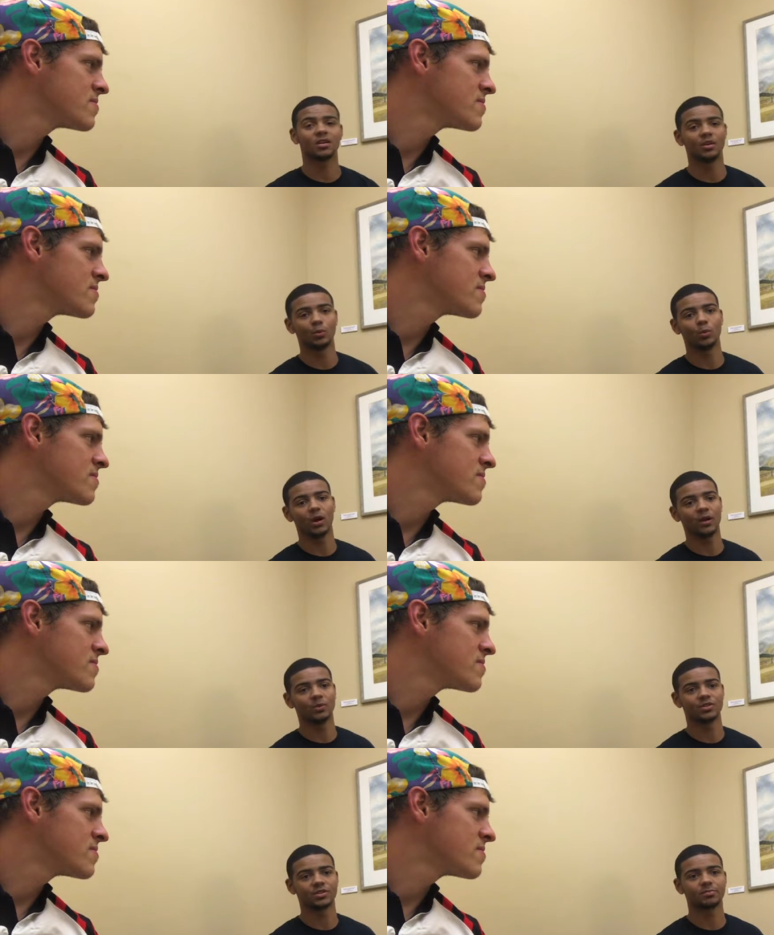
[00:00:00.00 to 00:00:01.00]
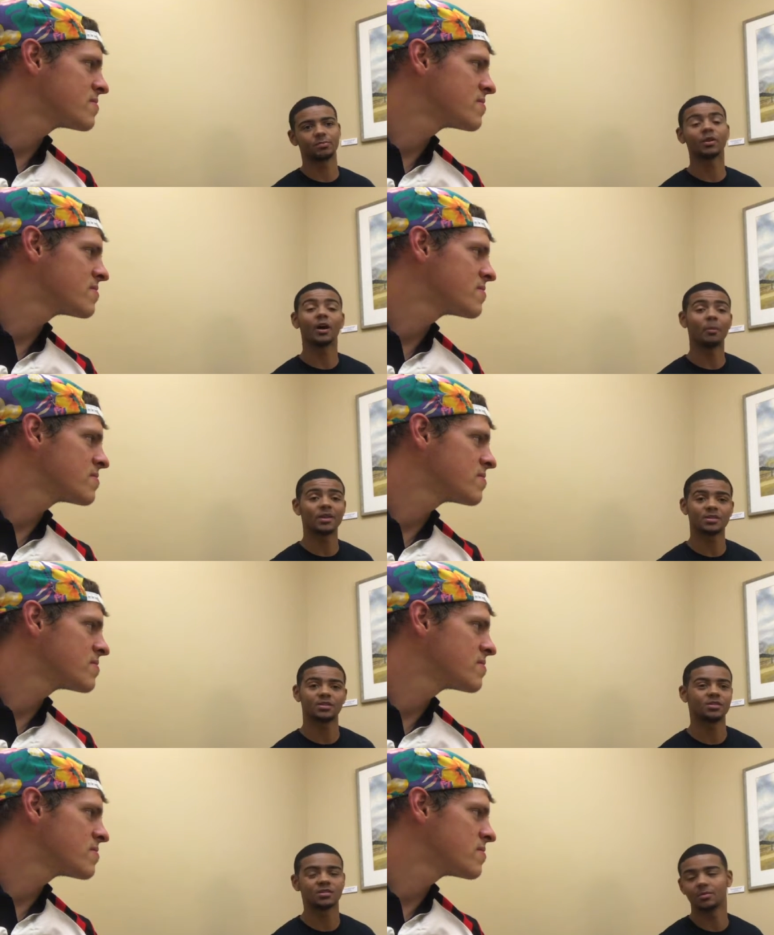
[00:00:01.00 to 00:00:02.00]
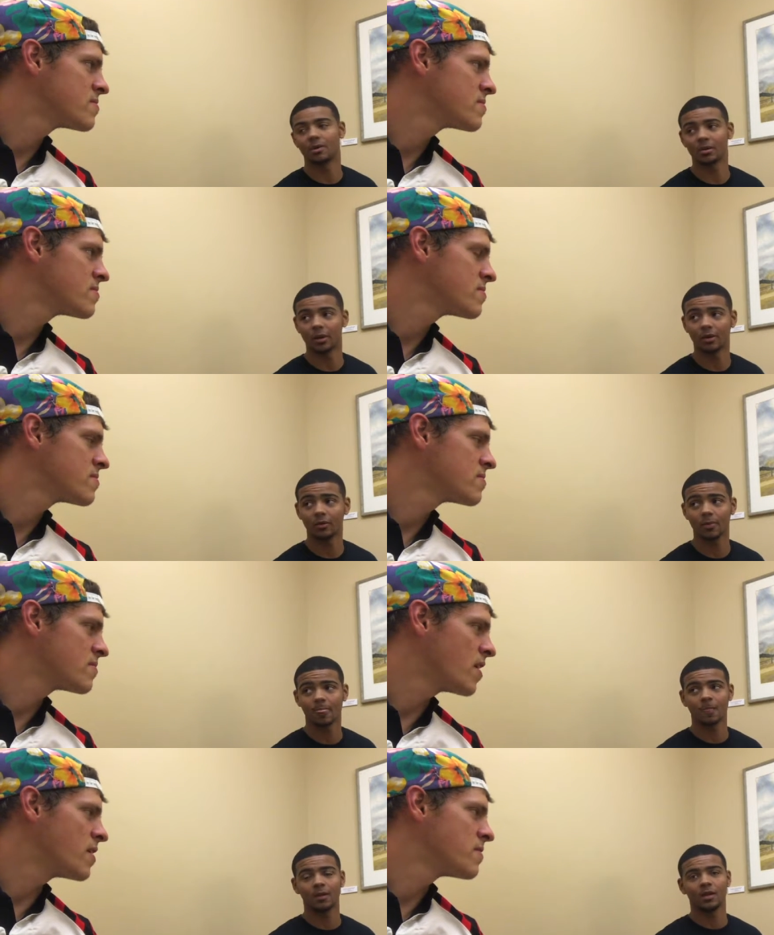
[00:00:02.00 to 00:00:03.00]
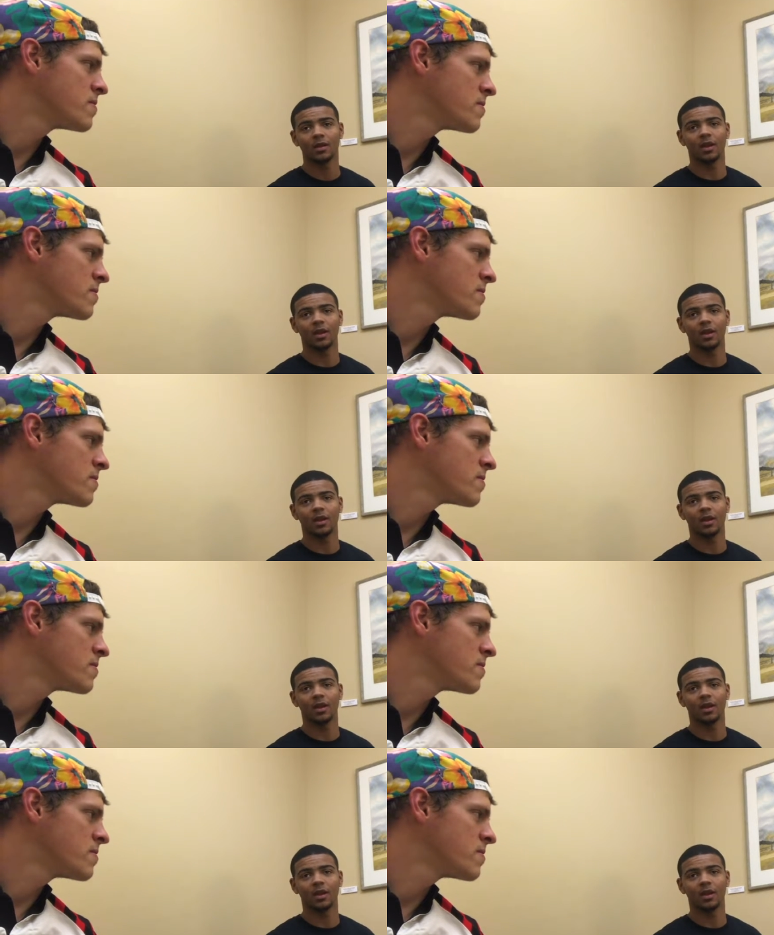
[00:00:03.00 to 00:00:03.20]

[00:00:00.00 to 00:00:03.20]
Speaker 1: started, I would just put out messages just to put them out. Yeah.